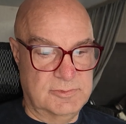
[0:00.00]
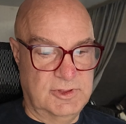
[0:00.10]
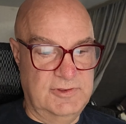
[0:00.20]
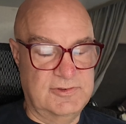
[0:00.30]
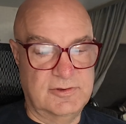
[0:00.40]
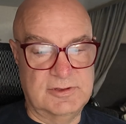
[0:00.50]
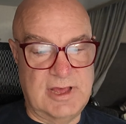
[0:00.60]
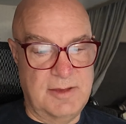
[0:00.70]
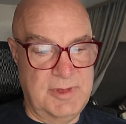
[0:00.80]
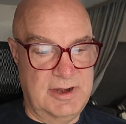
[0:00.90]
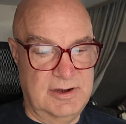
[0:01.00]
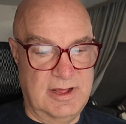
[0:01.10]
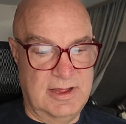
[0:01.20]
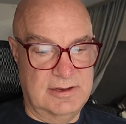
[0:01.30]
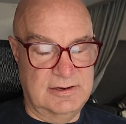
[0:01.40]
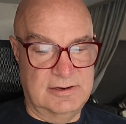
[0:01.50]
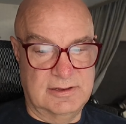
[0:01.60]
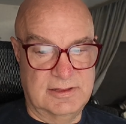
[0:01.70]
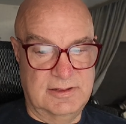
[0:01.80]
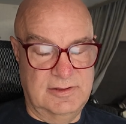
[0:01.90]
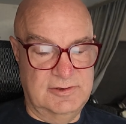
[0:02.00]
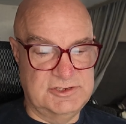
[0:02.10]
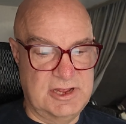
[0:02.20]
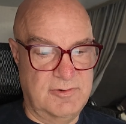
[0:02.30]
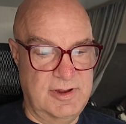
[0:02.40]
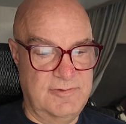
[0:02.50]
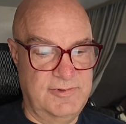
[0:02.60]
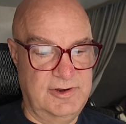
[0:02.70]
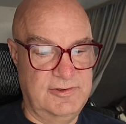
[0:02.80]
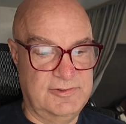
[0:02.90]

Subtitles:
Lisa commented on the generator video,